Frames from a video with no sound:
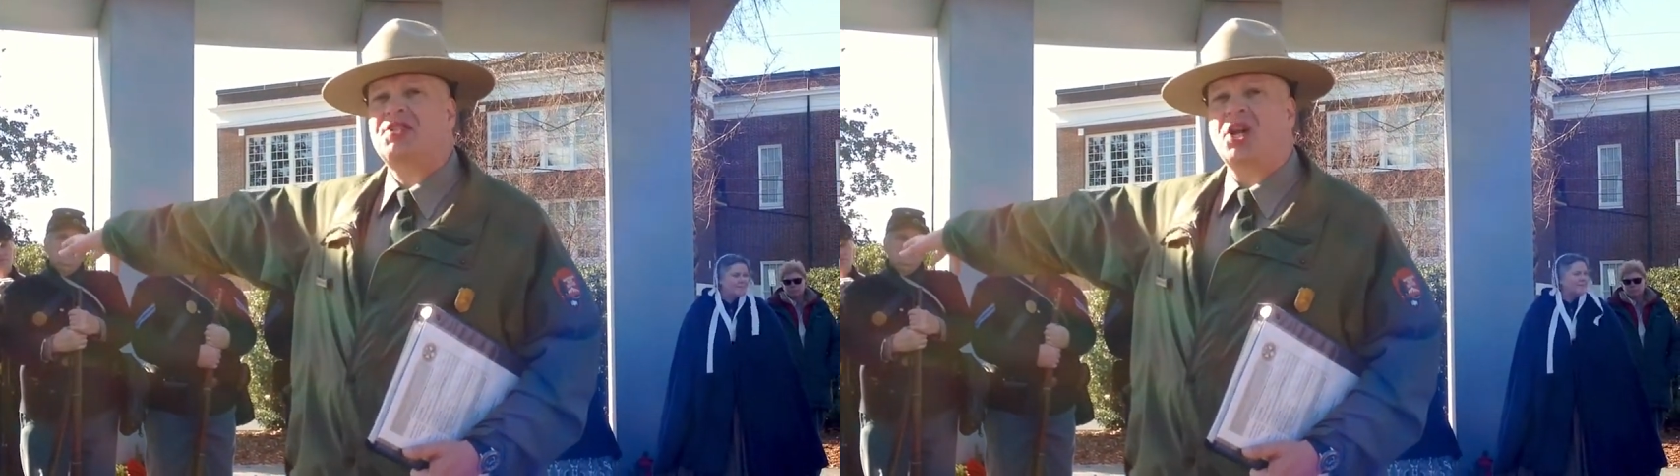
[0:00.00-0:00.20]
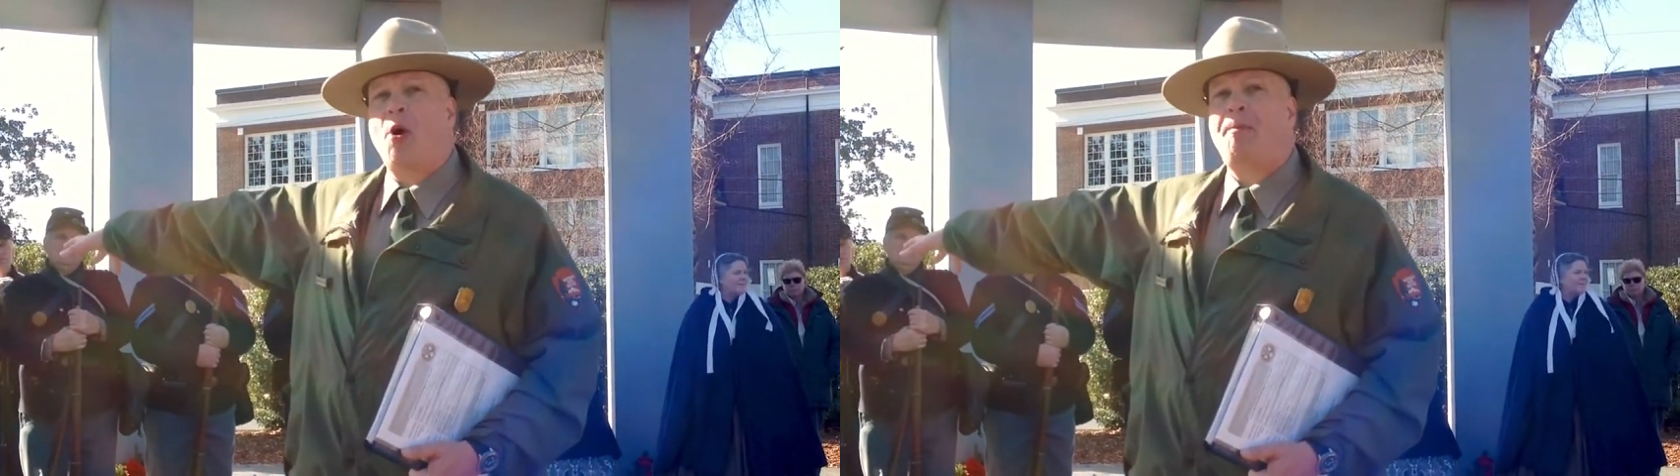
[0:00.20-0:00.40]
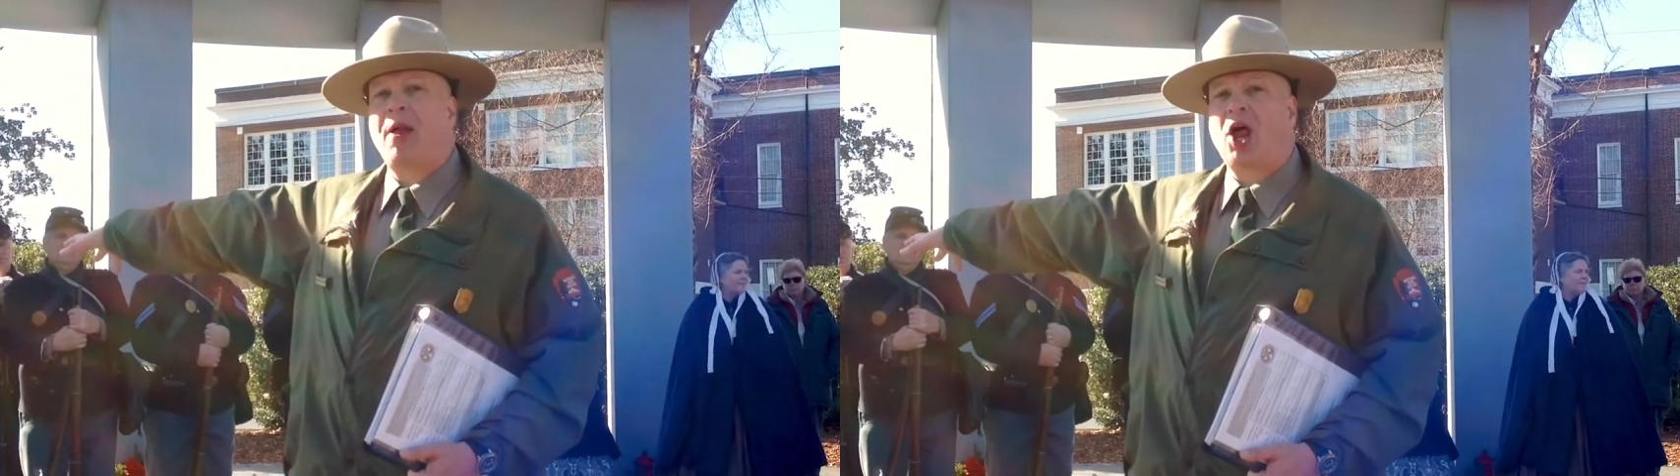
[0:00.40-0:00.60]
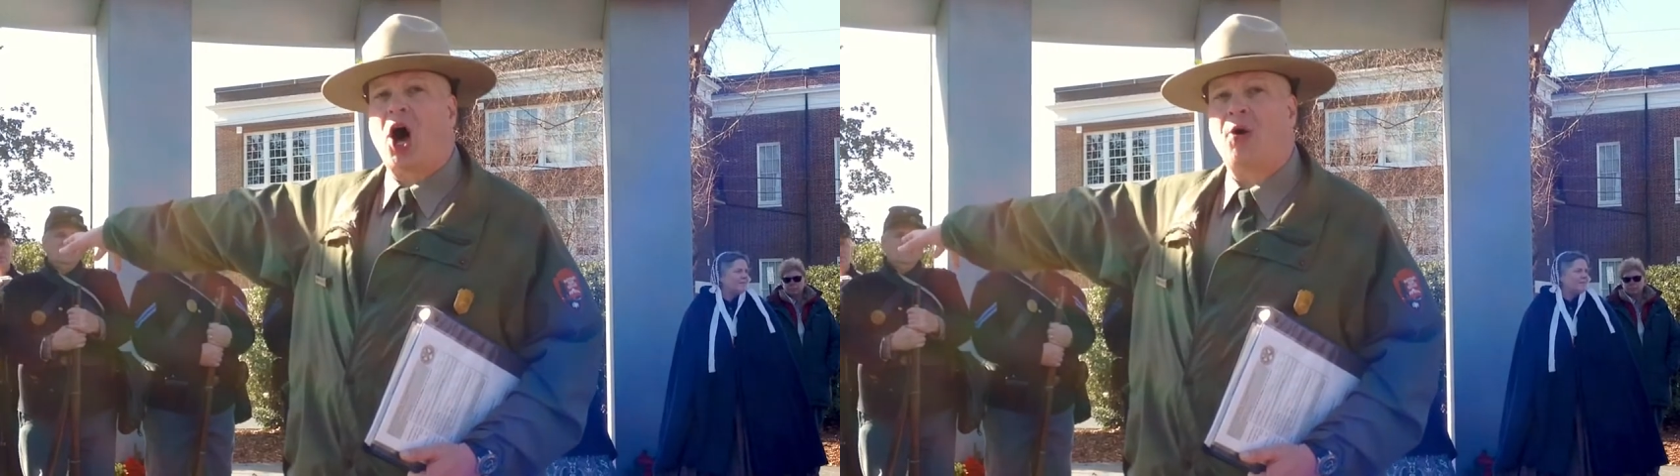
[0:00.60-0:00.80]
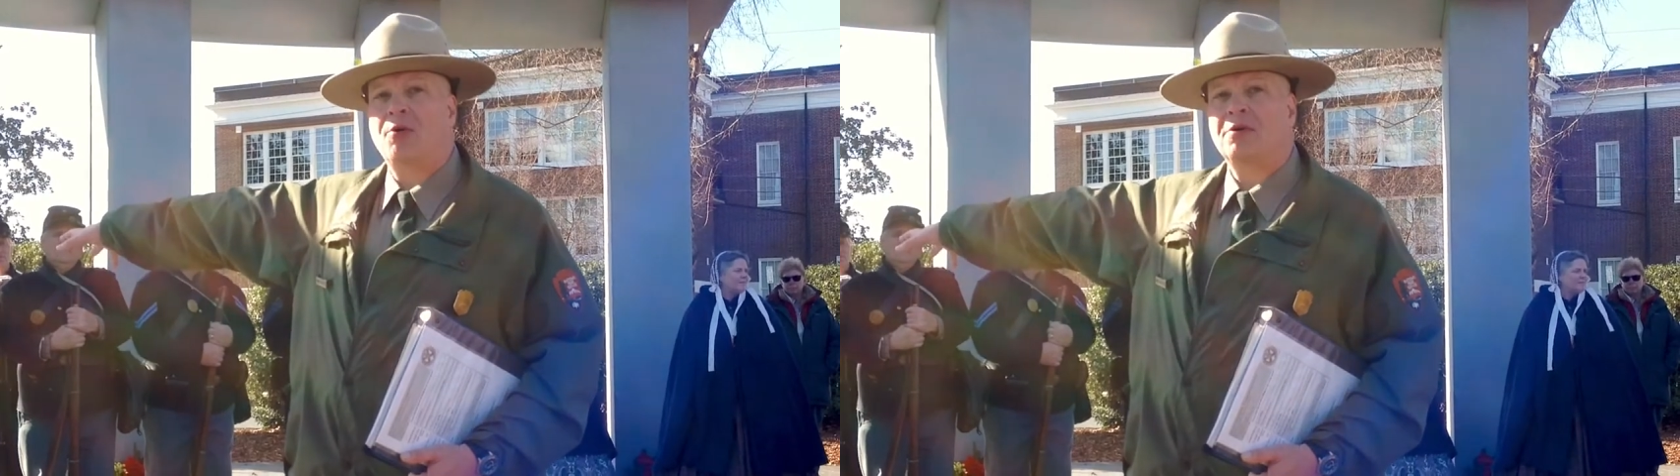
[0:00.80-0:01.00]
slope
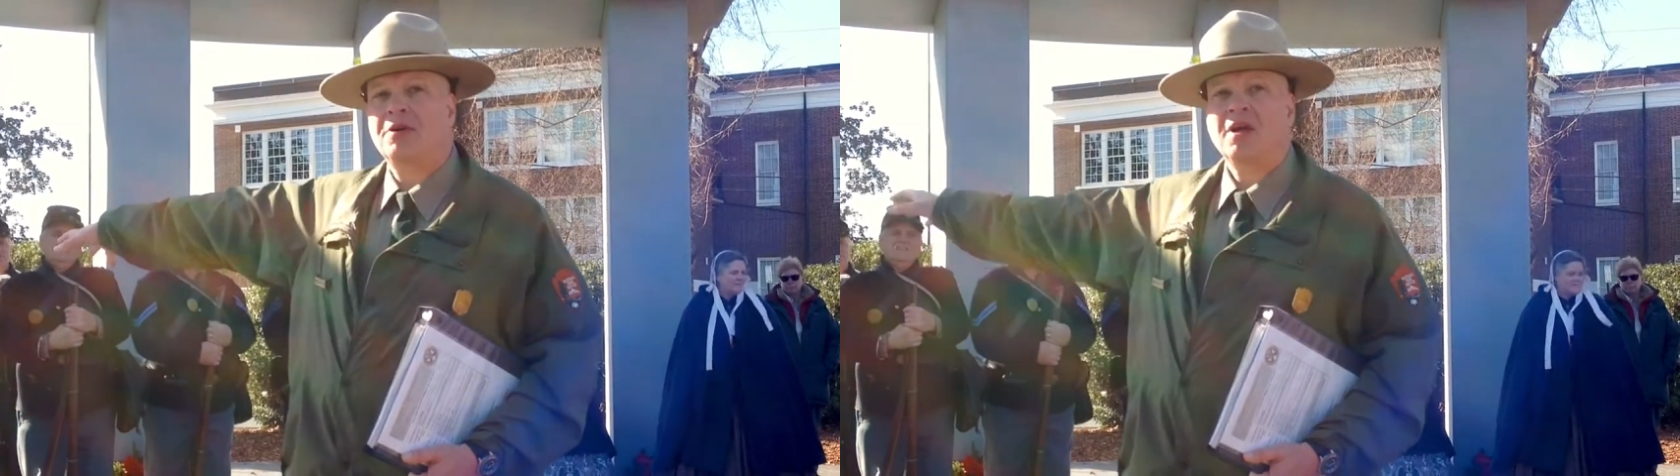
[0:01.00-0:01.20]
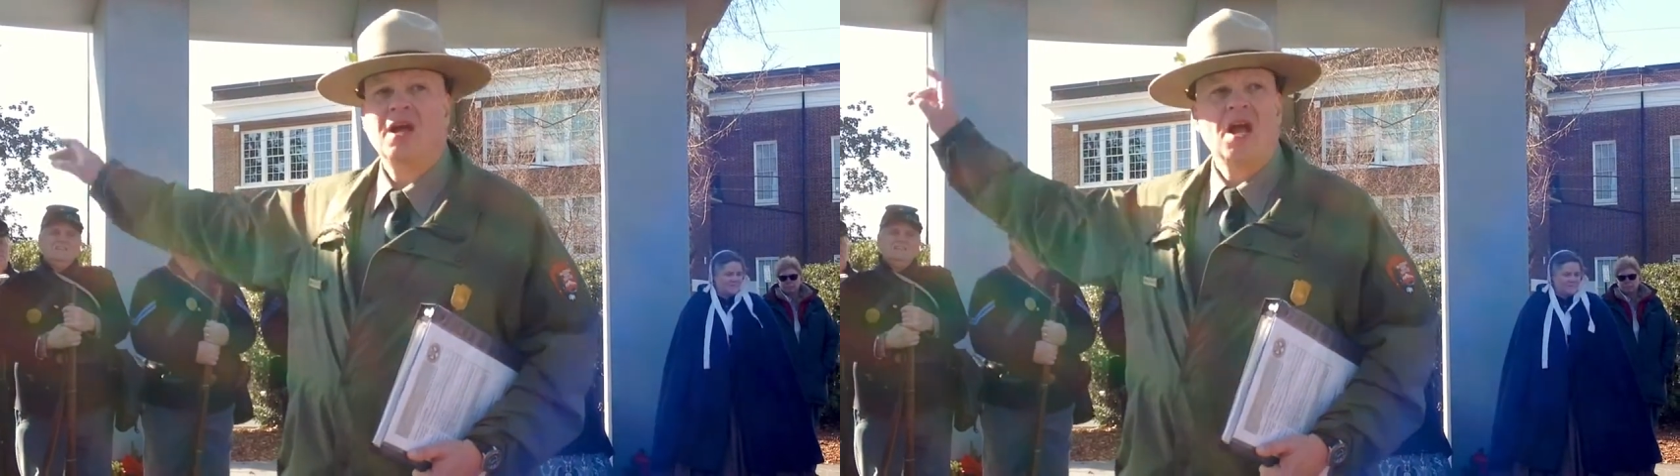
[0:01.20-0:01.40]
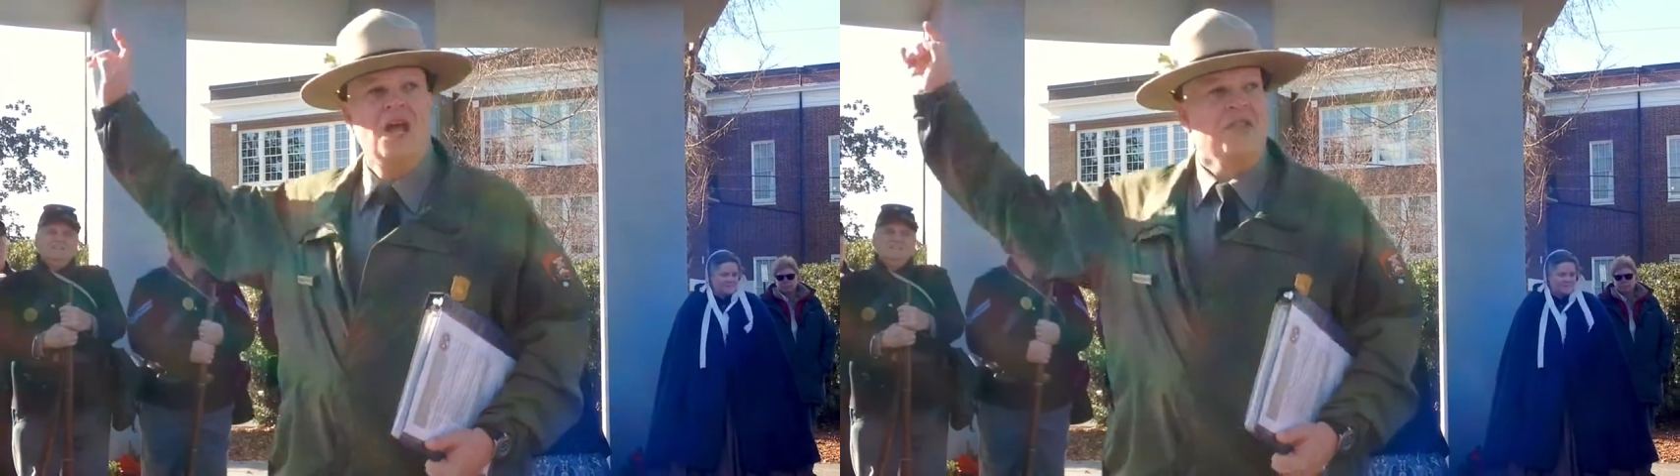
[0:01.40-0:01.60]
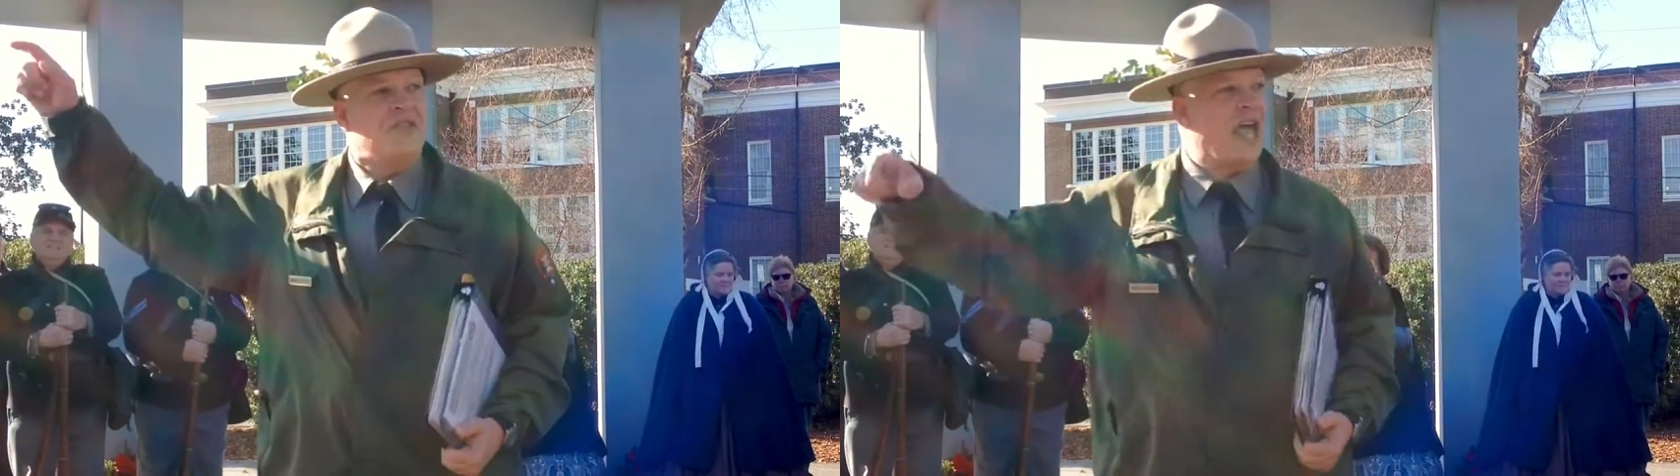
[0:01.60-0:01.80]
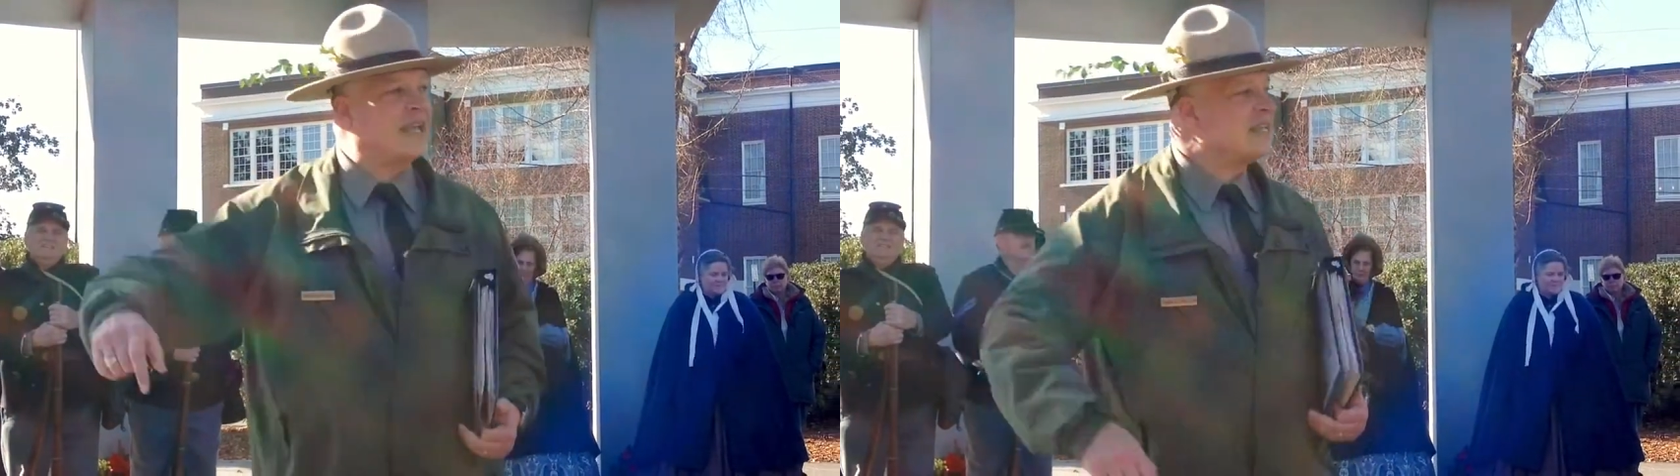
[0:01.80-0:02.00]
below,
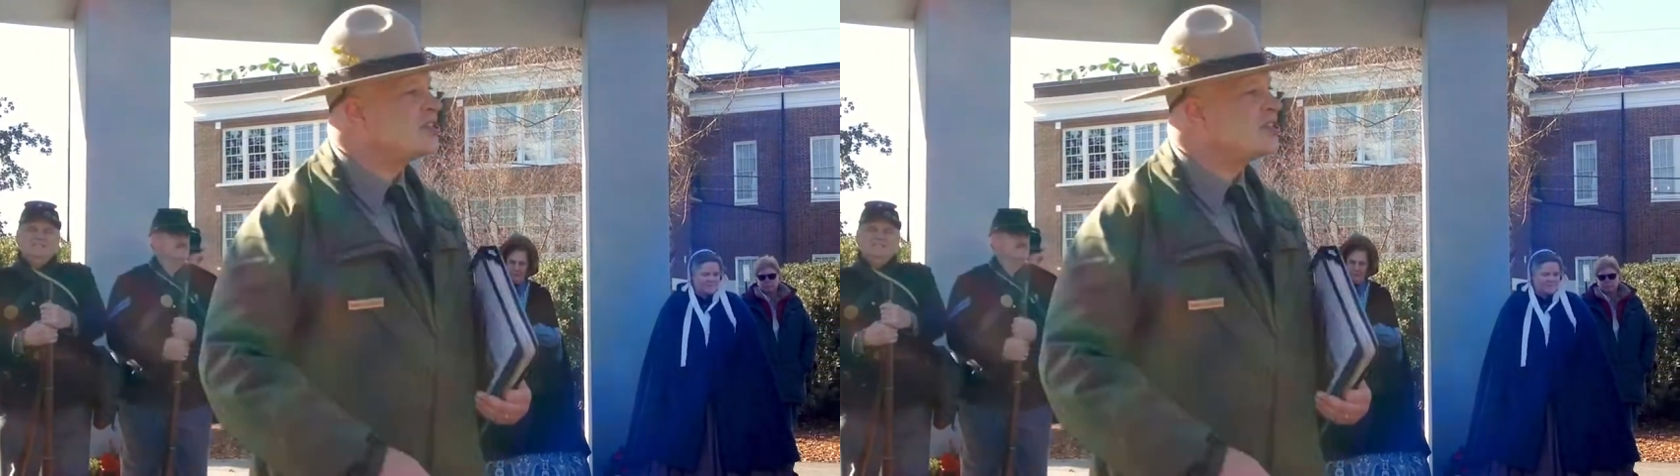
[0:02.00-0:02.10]
they can